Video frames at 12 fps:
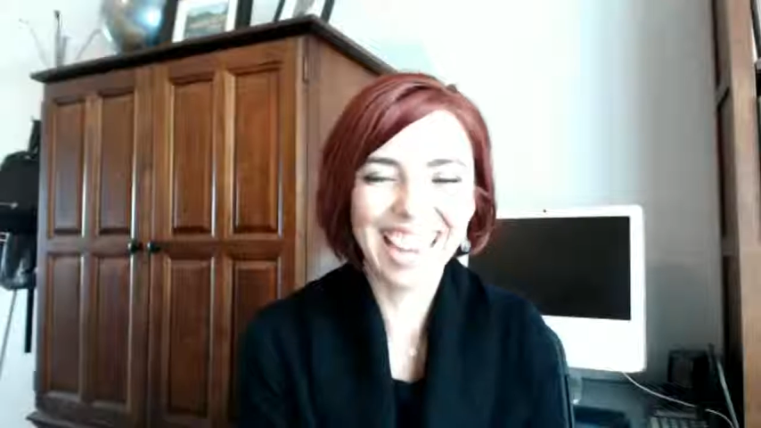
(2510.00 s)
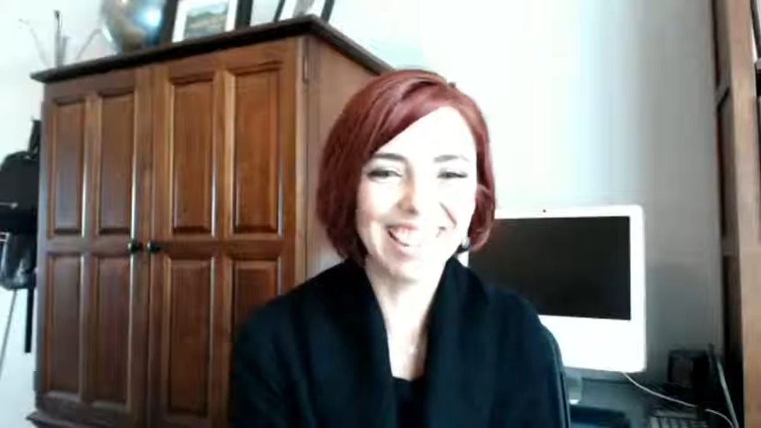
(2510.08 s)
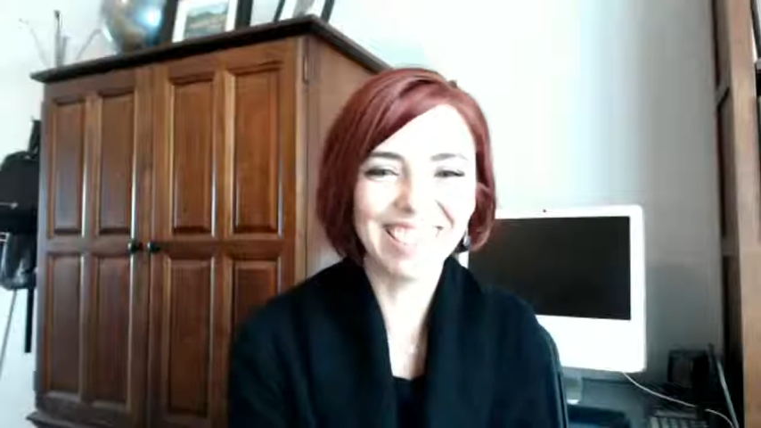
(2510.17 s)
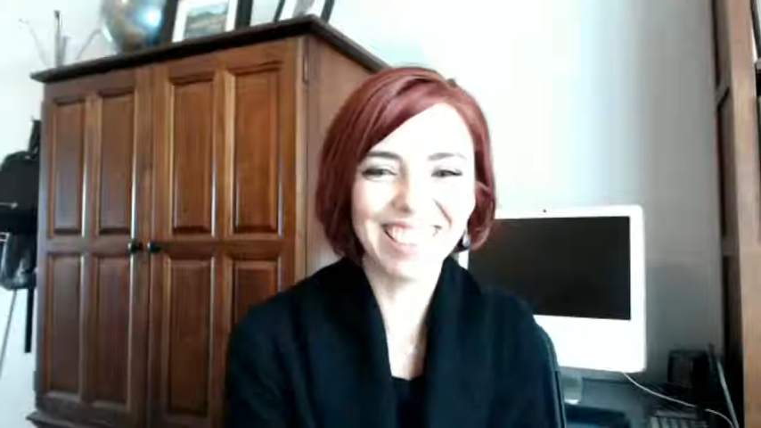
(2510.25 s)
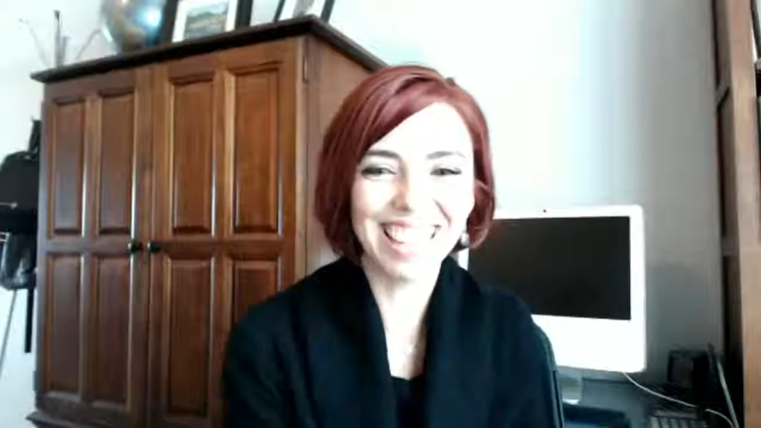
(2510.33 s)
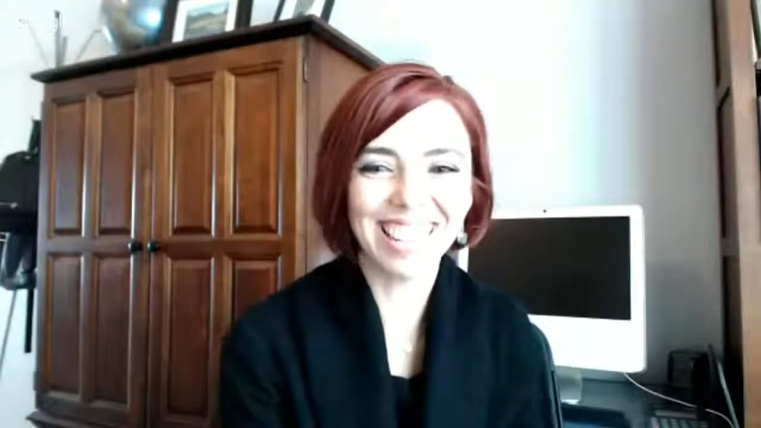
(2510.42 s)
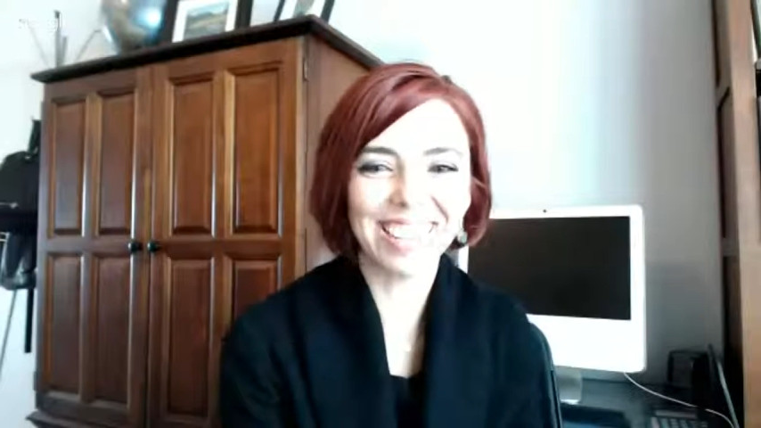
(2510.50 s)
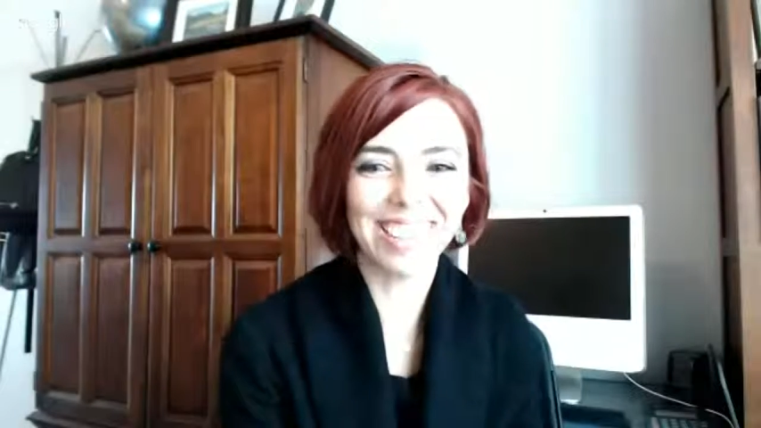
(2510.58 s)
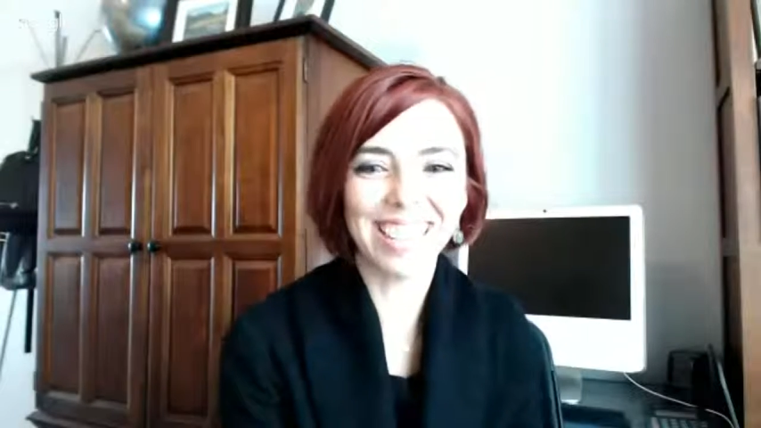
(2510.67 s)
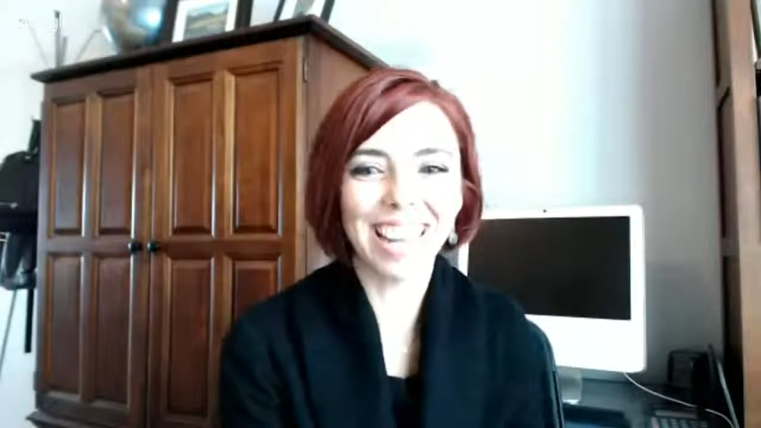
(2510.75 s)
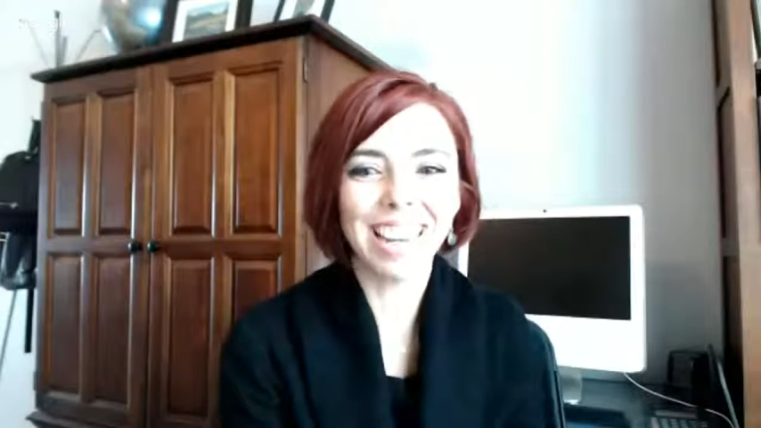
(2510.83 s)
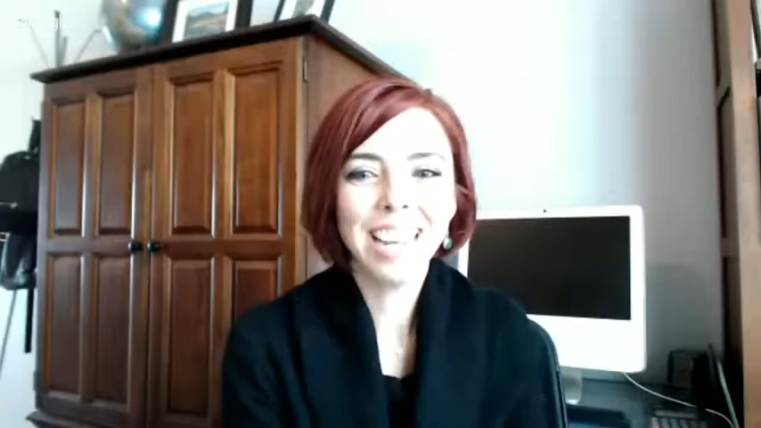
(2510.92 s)
think you
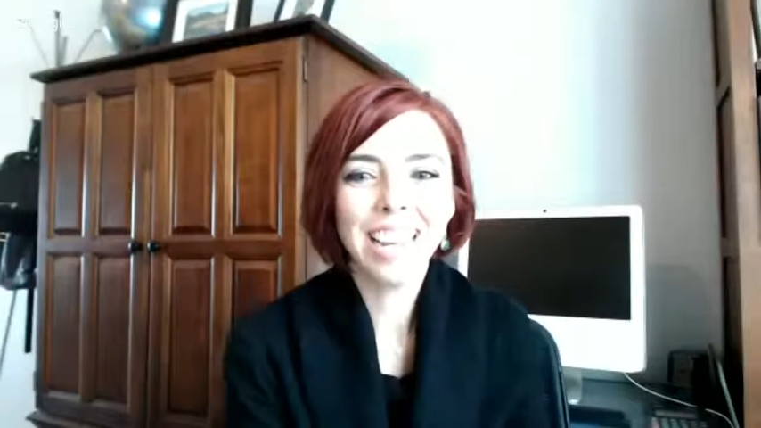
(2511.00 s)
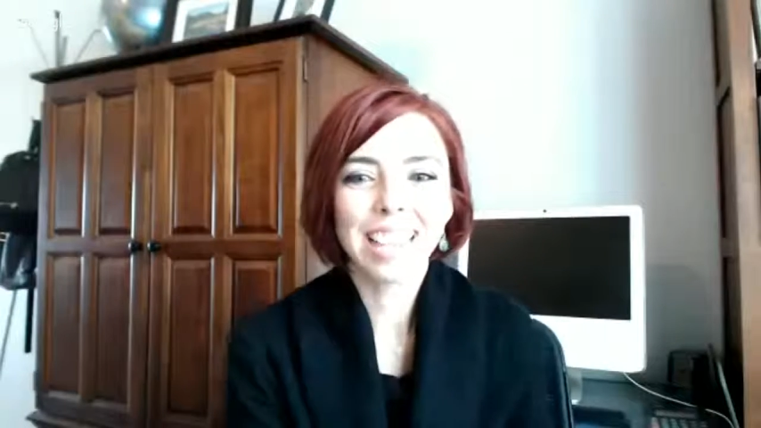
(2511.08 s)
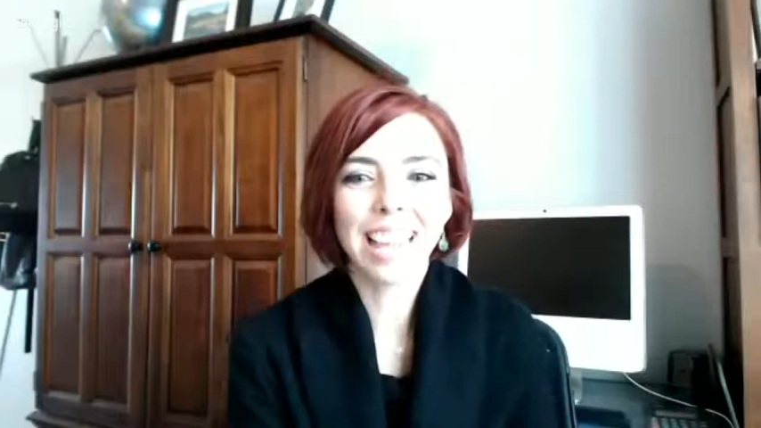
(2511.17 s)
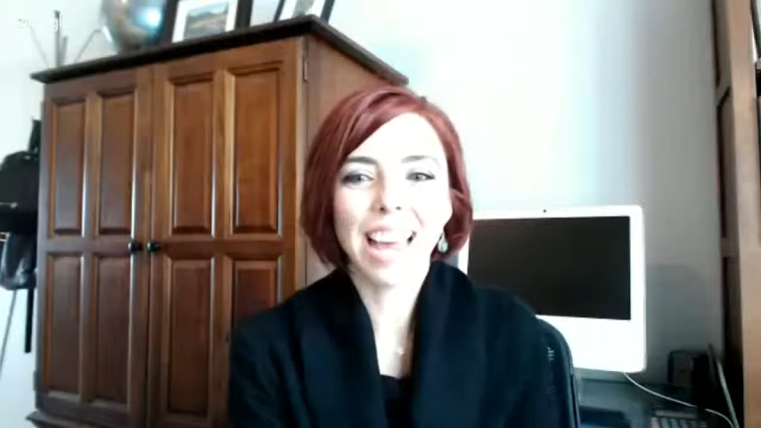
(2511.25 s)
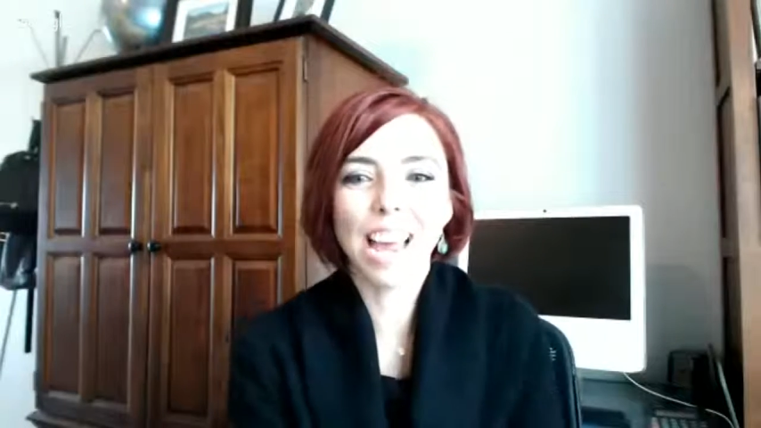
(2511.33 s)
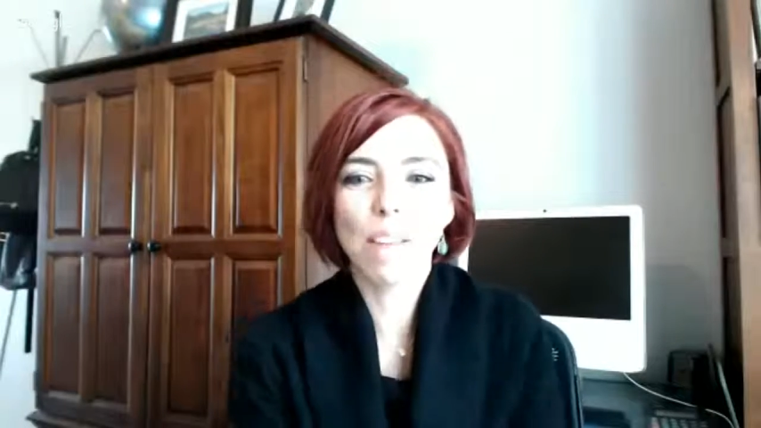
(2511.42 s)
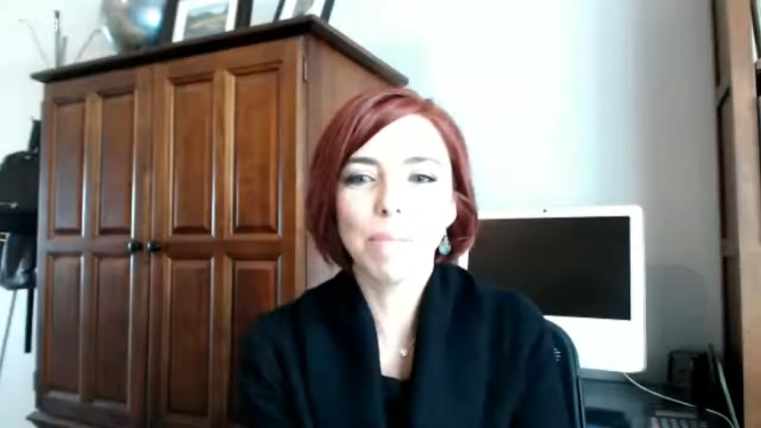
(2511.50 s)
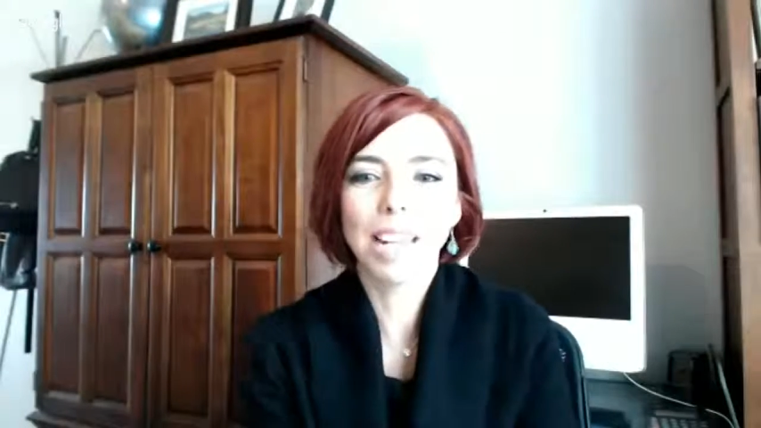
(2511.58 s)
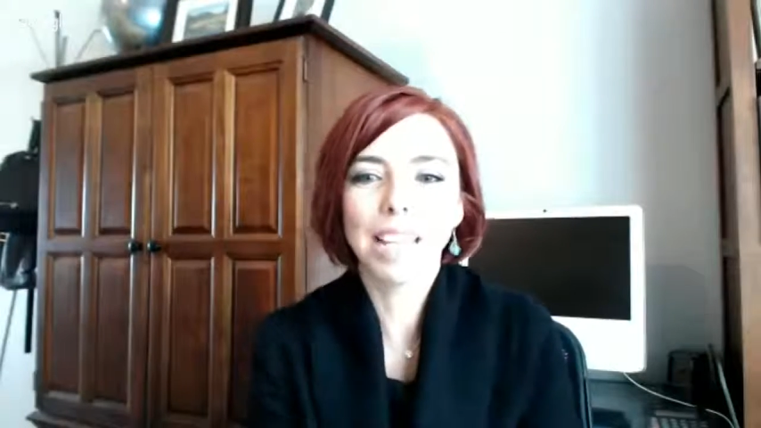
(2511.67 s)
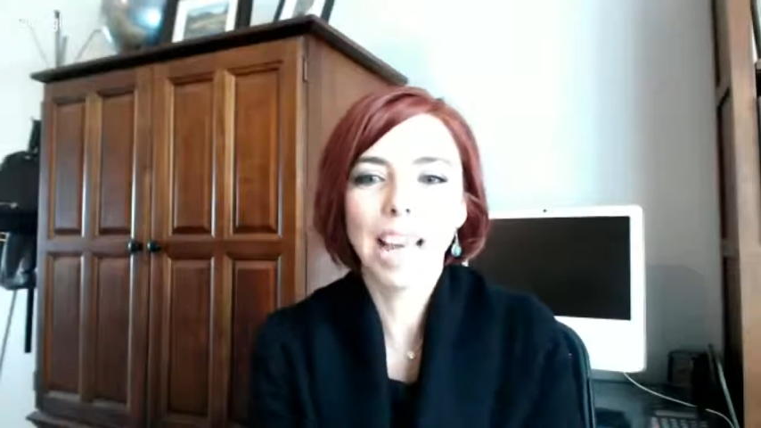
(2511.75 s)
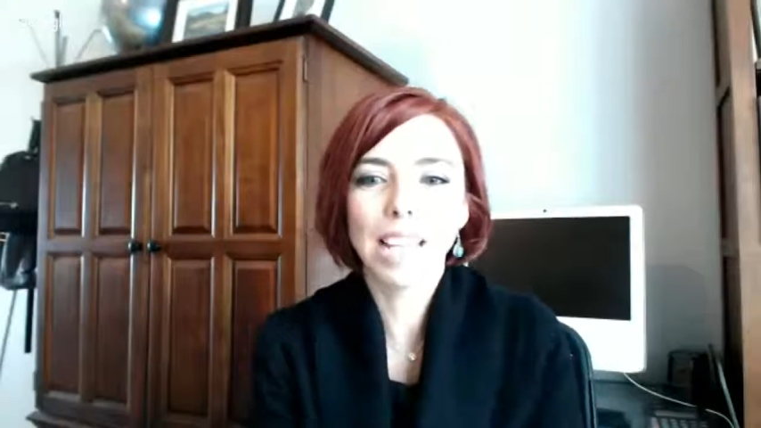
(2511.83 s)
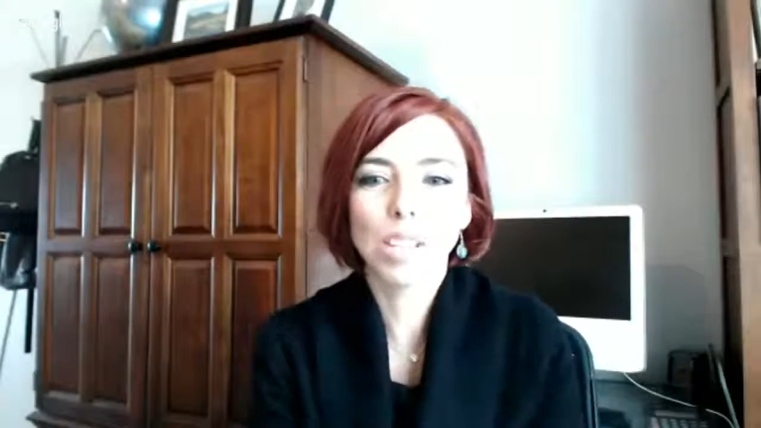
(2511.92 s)
did.
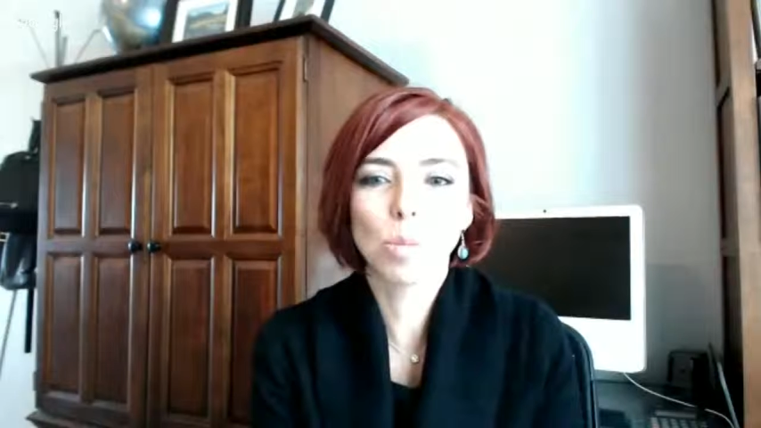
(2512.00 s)
That's